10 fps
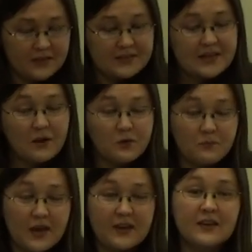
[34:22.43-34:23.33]
That's how we
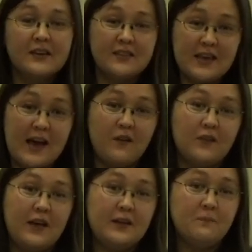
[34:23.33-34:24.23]
make the
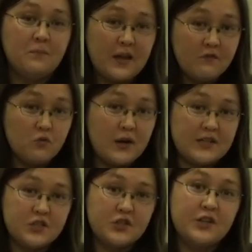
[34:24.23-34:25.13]
outline of a
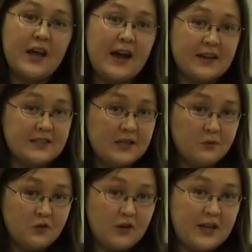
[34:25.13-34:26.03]
Western
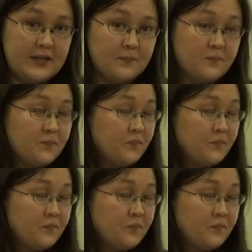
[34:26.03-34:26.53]
academic writing.